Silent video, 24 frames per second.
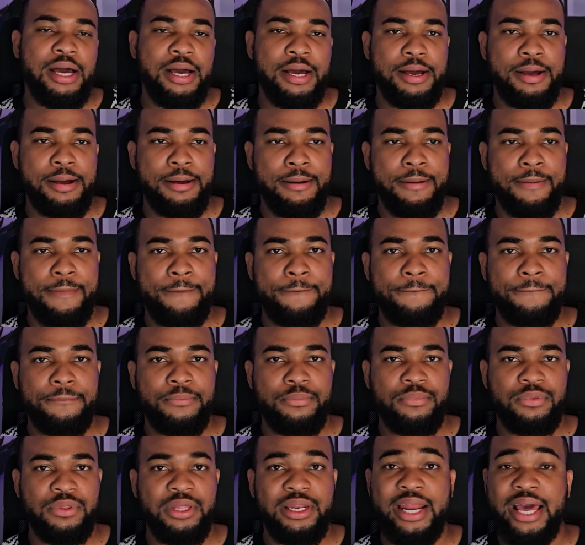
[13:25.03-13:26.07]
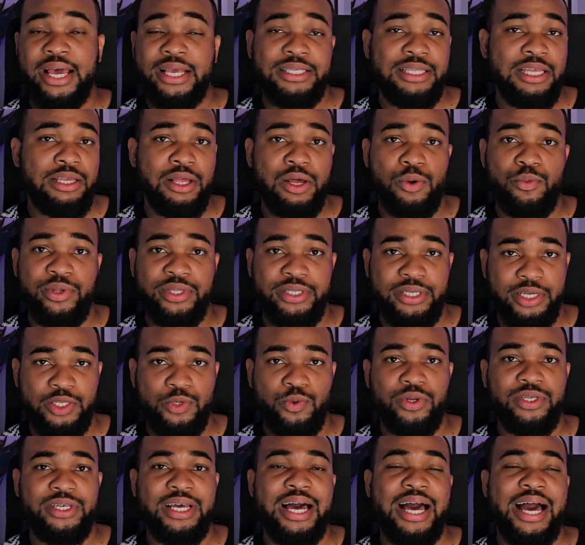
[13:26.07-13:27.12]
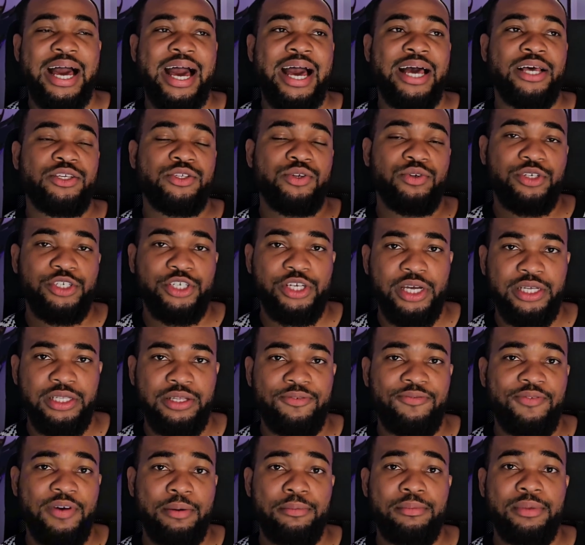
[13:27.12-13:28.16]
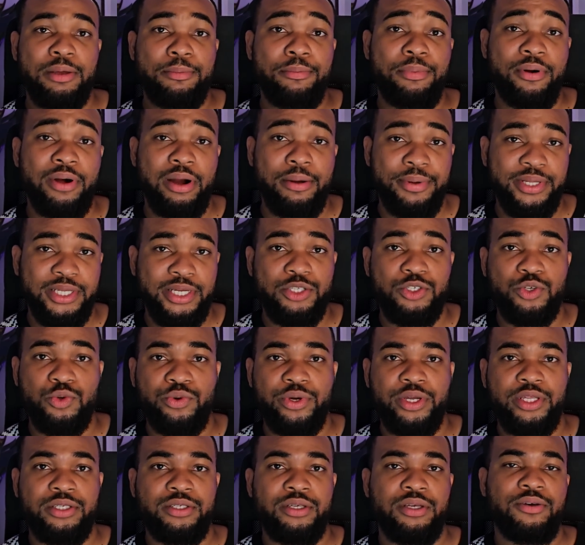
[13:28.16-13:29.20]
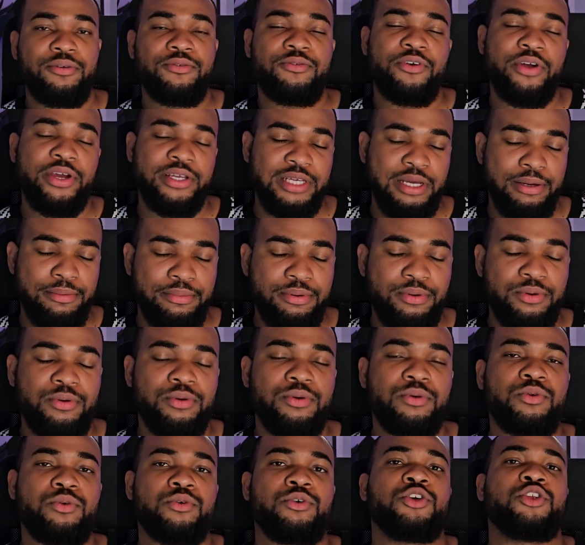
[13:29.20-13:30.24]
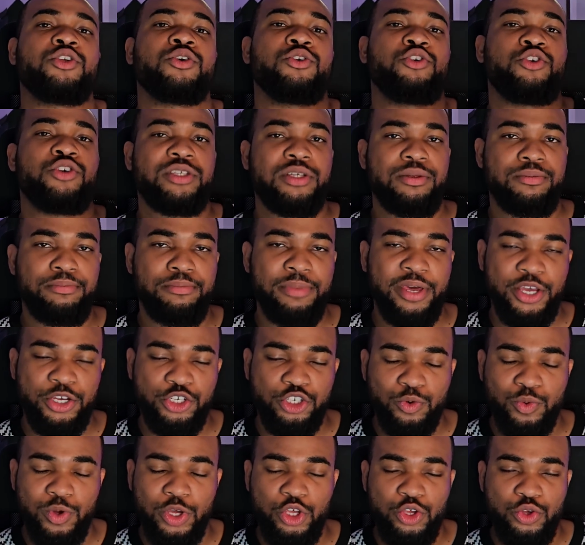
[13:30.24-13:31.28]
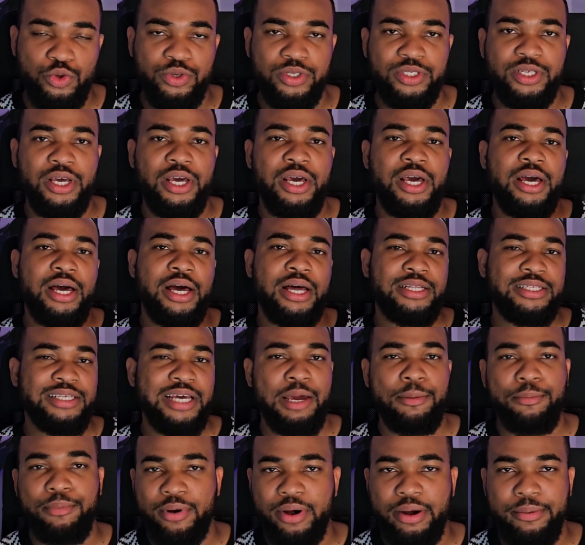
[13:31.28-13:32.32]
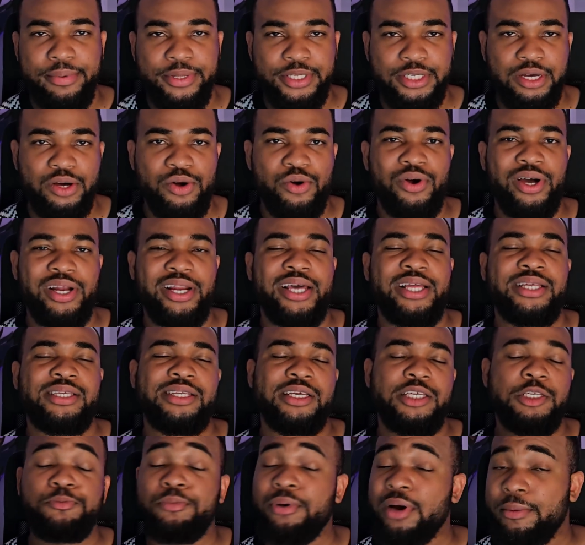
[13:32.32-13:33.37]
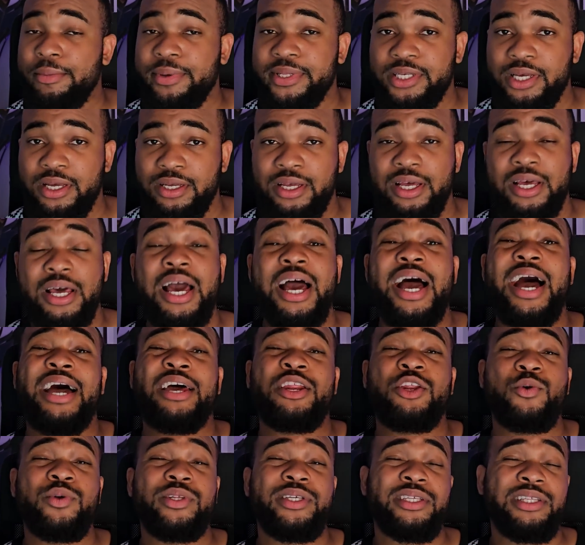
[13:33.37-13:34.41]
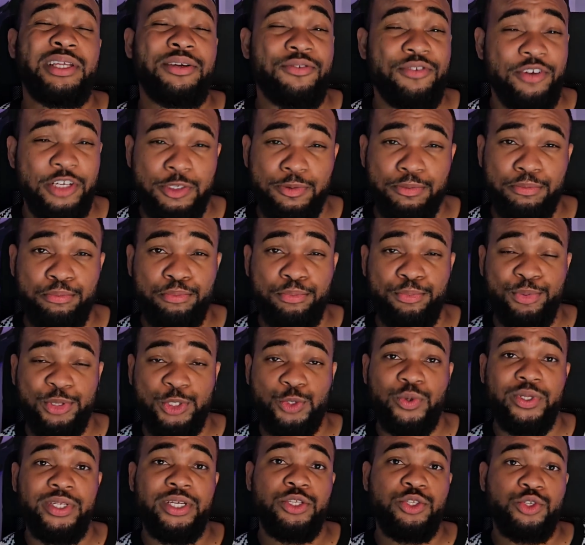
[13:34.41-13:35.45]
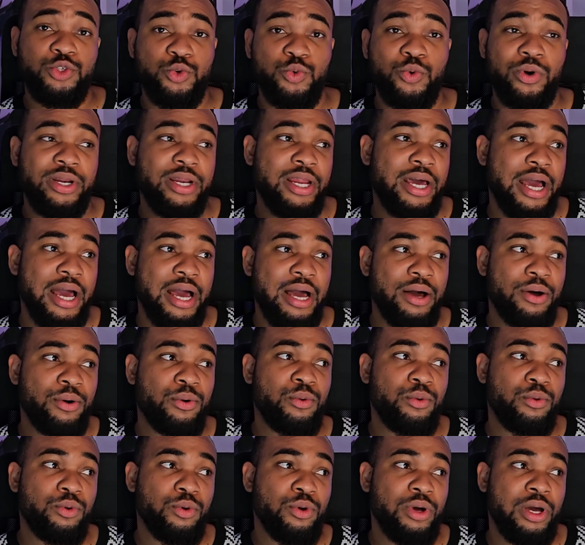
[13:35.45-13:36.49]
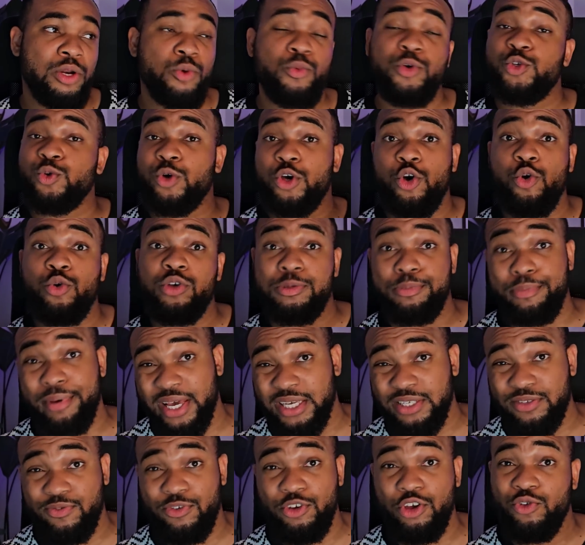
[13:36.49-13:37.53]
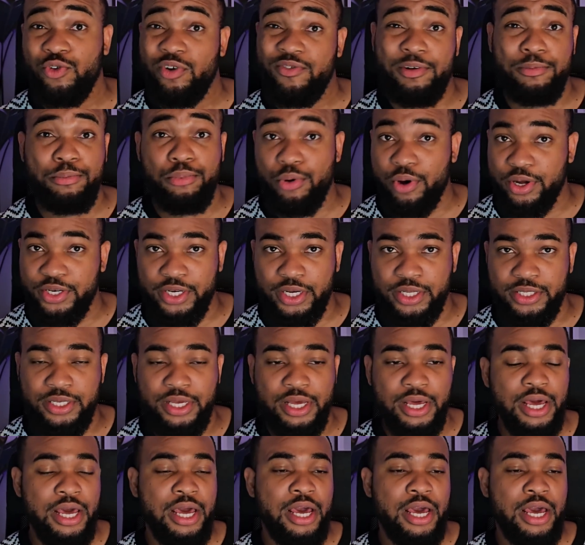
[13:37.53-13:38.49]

The next thing that we did was associate the family parameter to it. For example, making sure we use a type parameter or an instance parameter and knowing the difference between the two and which one goes best for your Revit project.